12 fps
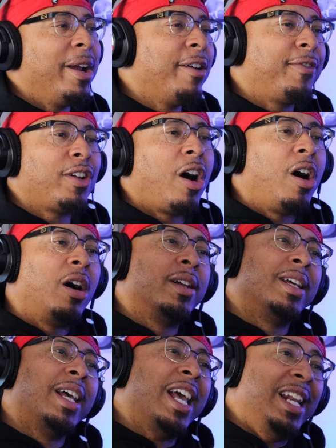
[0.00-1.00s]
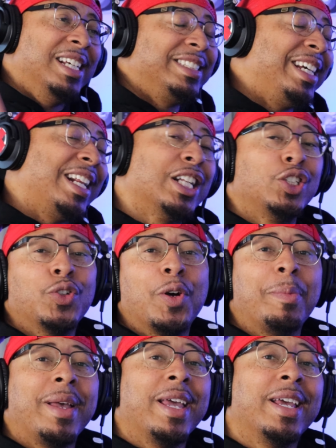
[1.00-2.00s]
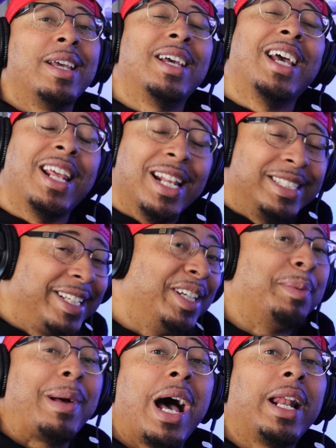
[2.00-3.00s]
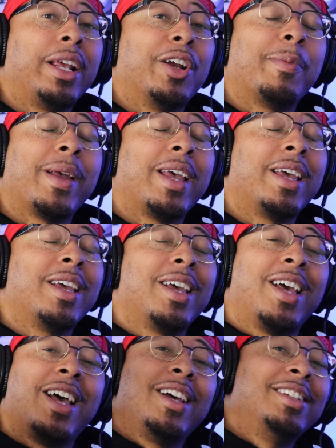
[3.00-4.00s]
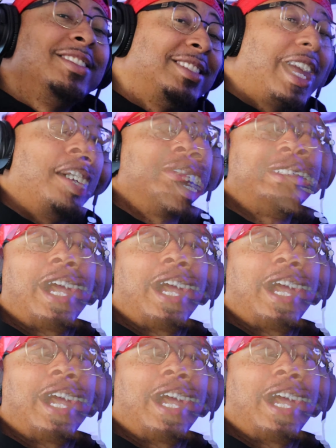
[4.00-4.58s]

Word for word: here for y'all, and let's get into it, man. And let's get up out of here, man. South.